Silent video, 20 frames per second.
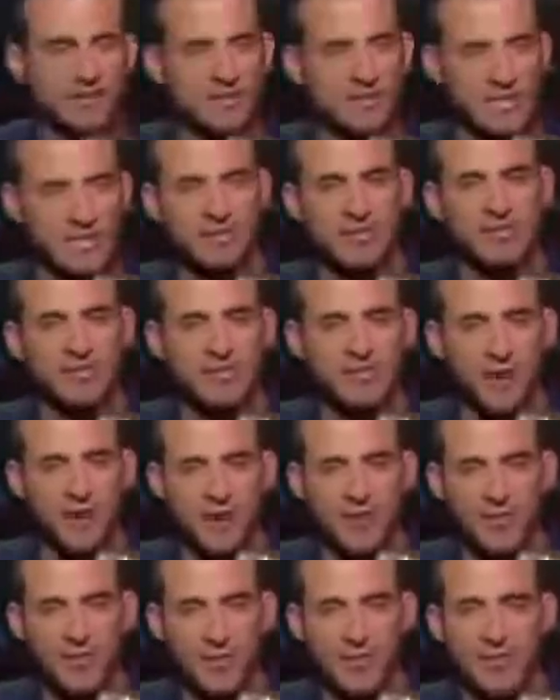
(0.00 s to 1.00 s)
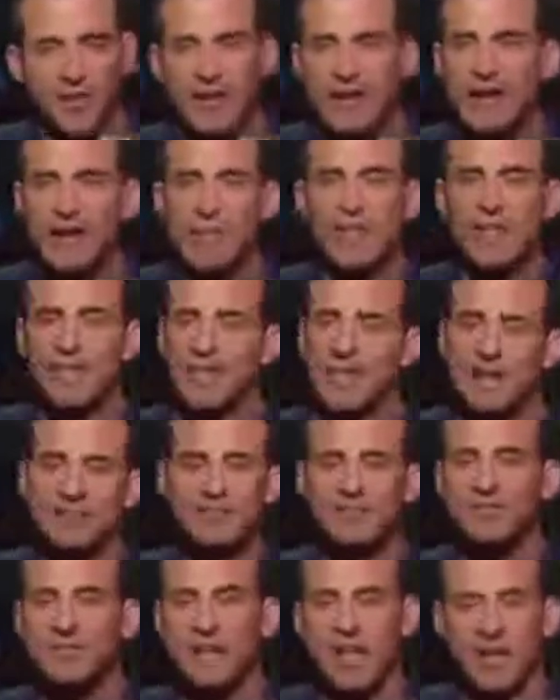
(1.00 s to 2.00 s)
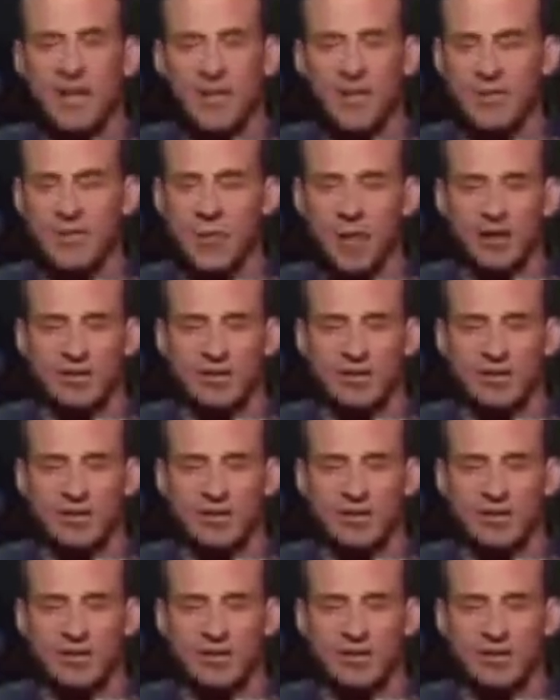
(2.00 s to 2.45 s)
last two teams in the Final Four, yesterday